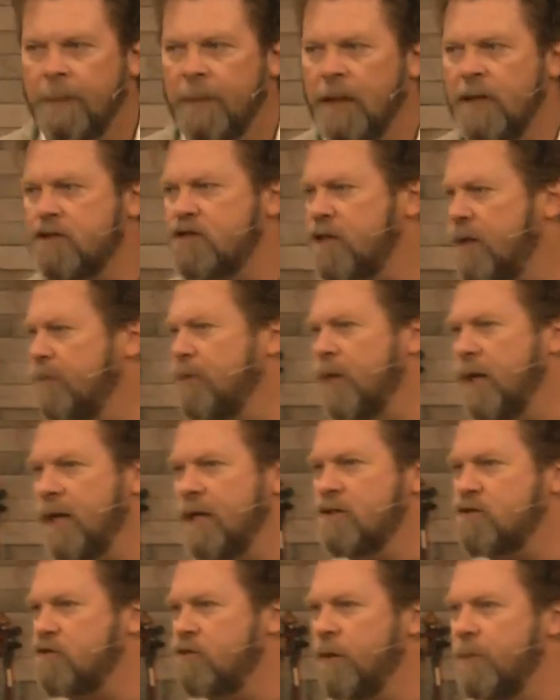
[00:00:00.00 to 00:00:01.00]
There's something
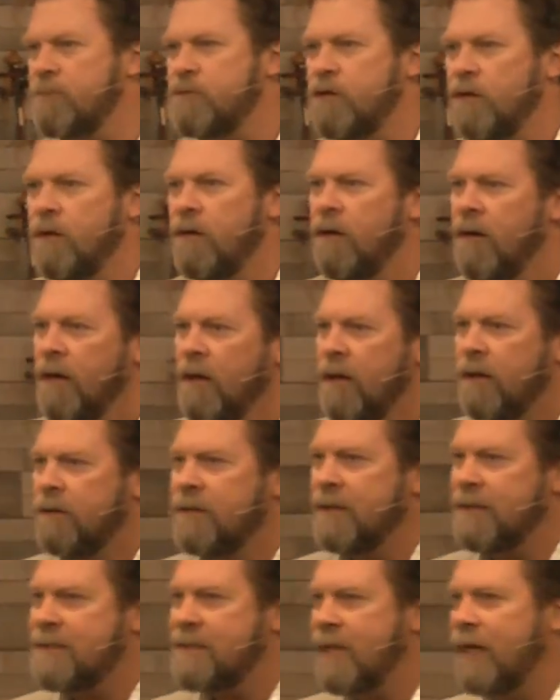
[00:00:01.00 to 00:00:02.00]
in Scripture
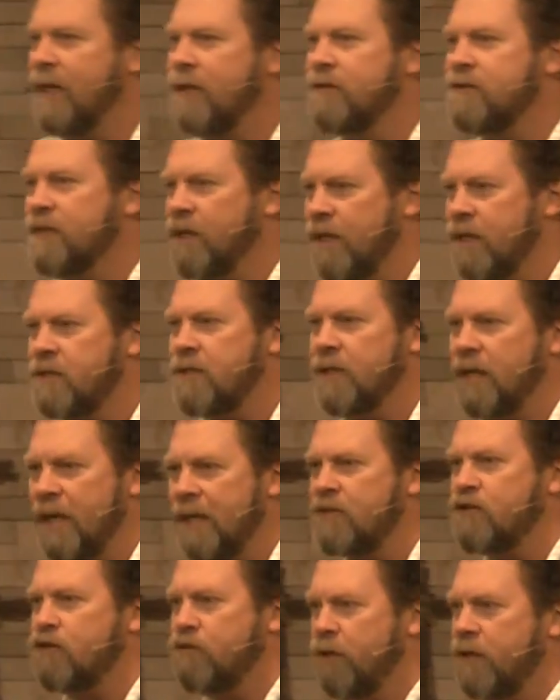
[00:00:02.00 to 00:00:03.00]
that tells us
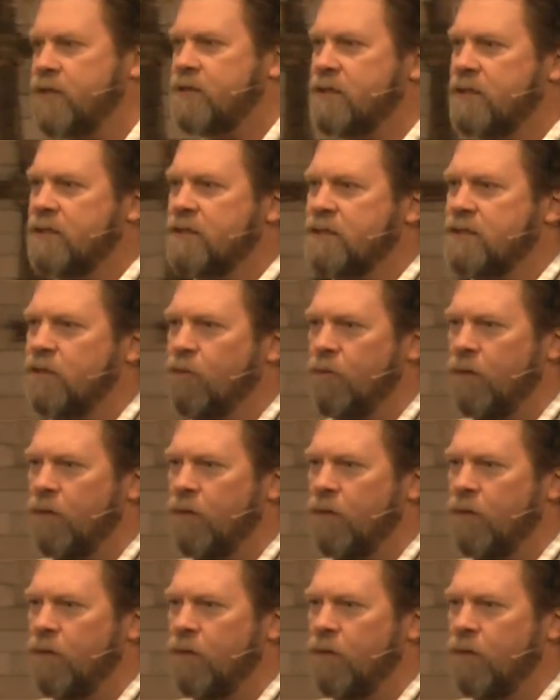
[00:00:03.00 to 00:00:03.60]
as Christians that